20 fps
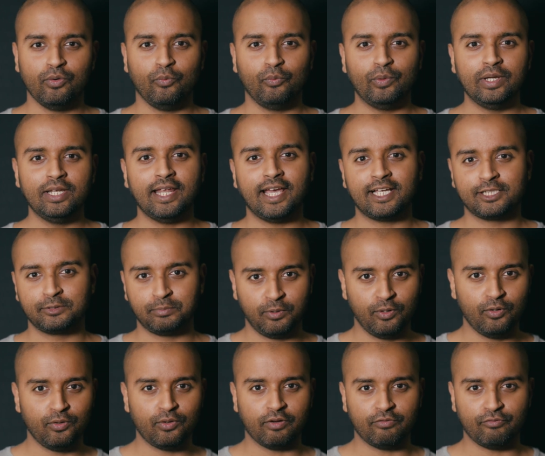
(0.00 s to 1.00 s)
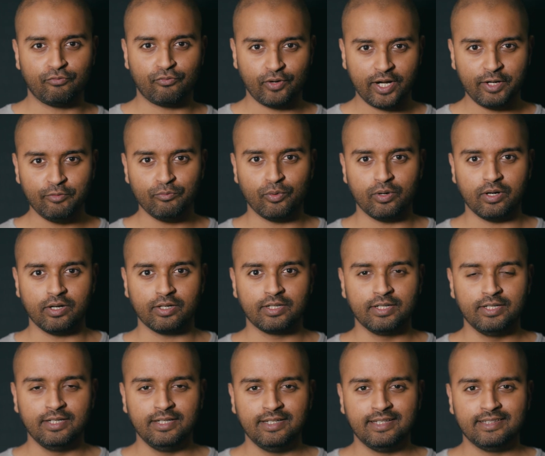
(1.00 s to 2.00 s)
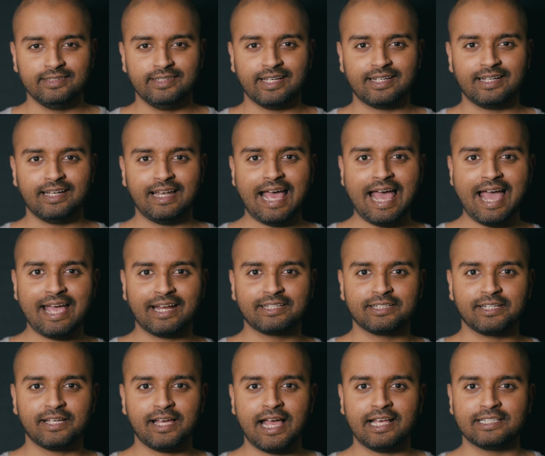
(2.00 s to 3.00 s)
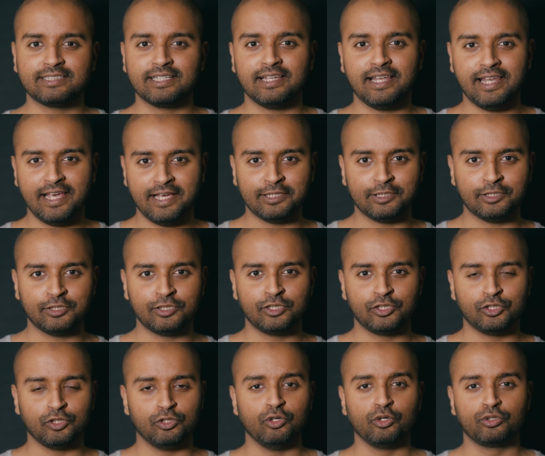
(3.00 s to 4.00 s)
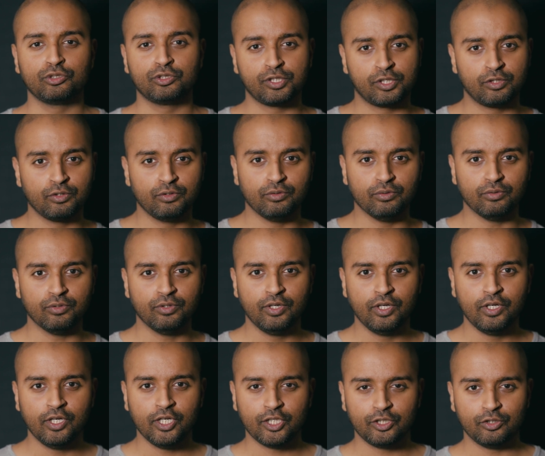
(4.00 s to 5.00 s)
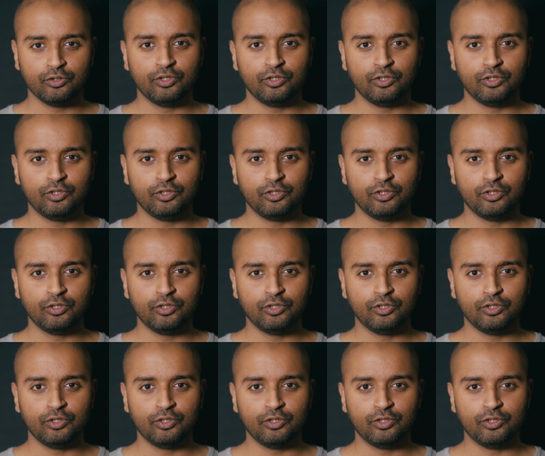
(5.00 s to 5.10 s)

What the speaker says: we'll explore a framework that will act as a lens looked through to